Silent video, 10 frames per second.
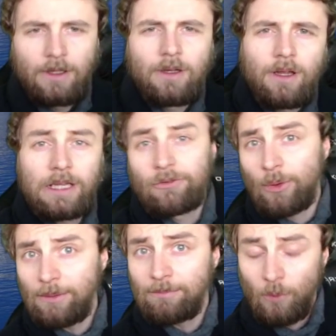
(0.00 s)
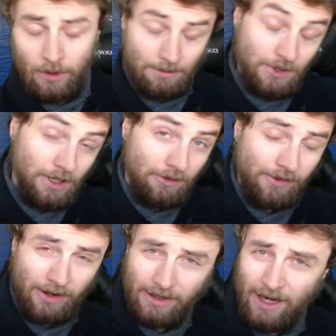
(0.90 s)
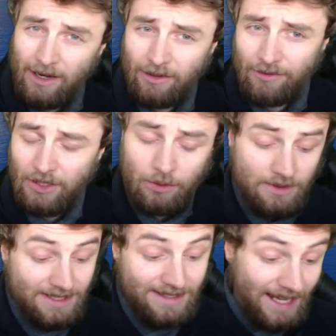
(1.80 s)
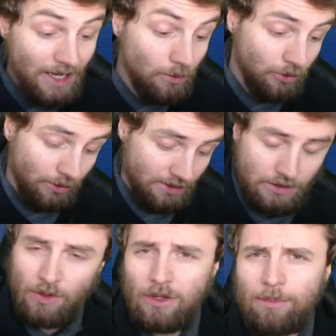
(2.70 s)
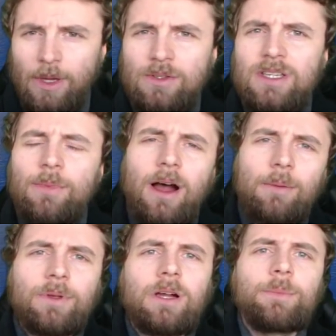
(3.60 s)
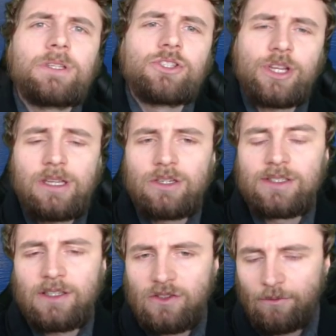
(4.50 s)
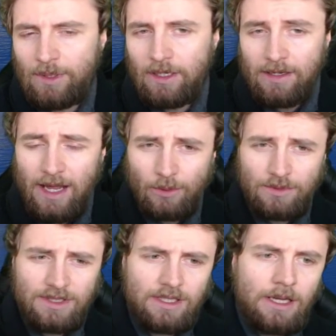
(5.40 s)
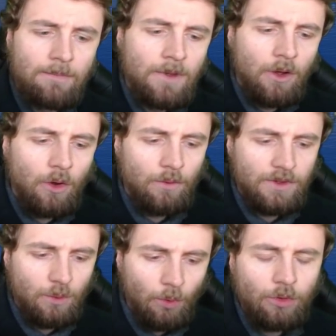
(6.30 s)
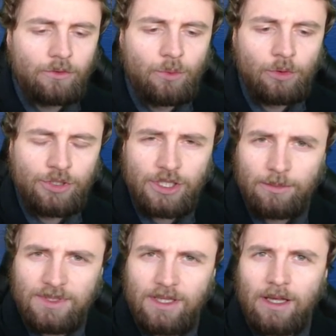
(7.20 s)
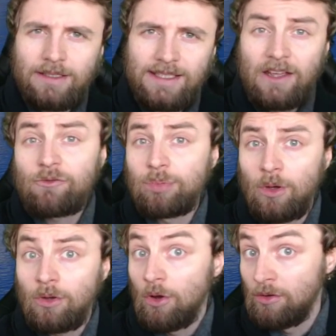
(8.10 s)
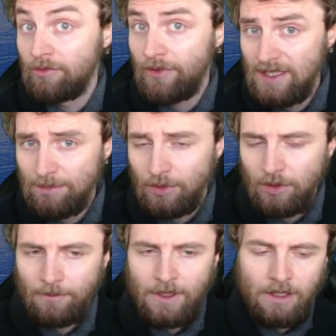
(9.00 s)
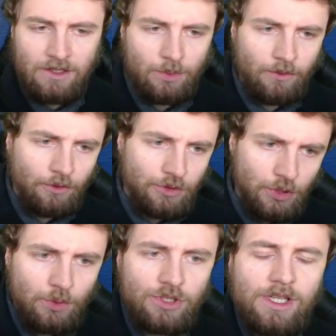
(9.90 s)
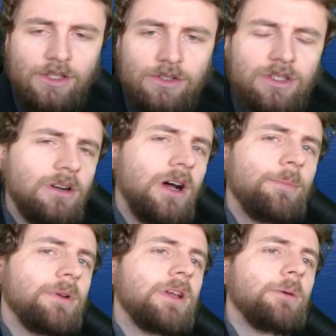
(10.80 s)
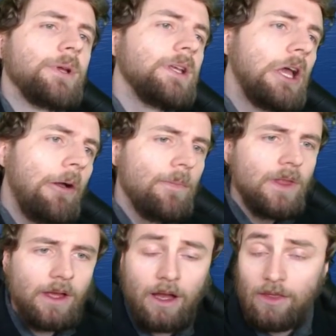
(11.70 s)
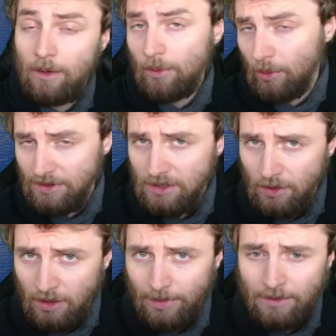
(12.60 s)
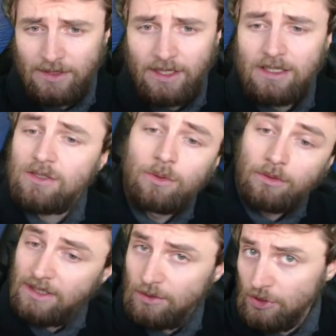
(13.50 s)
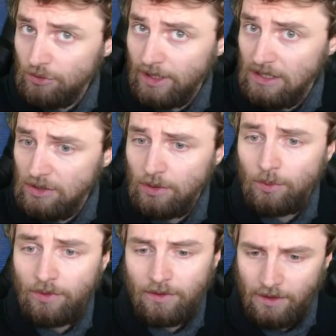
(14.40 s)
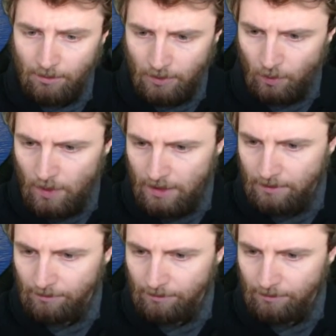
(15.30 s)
Hello everyone, welcome to another Fara carrier video. Today we're going to talk about some upcoming changes that have been announced on the World of Warships dev blog on Facebook. So we've got two changes that are up and coming that we want to talk about today, so let's go straight into it with number one.